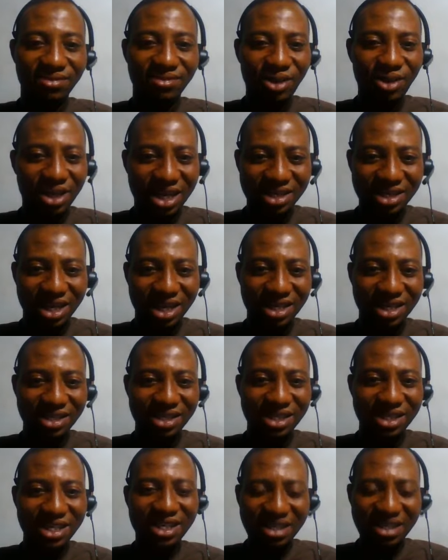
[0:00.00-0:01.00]
You understand?
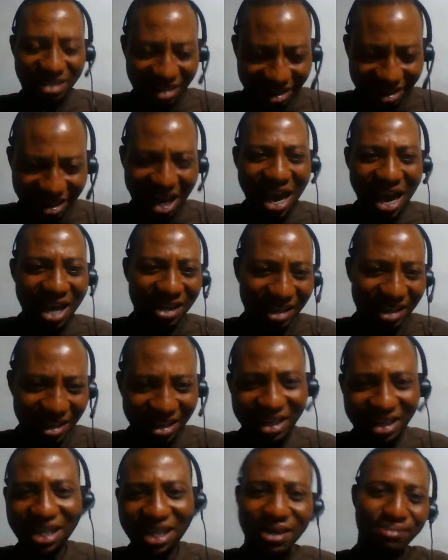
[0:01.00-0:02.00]
The guy
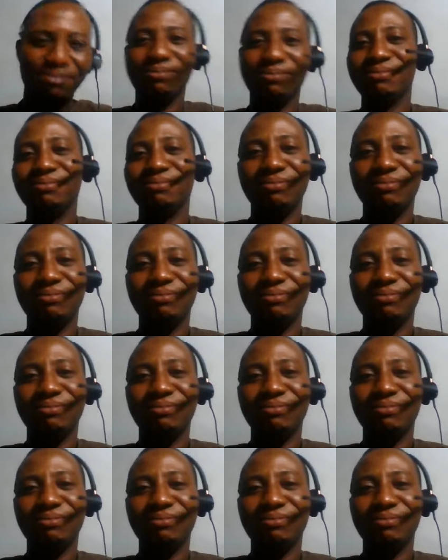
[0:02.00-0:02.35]
came.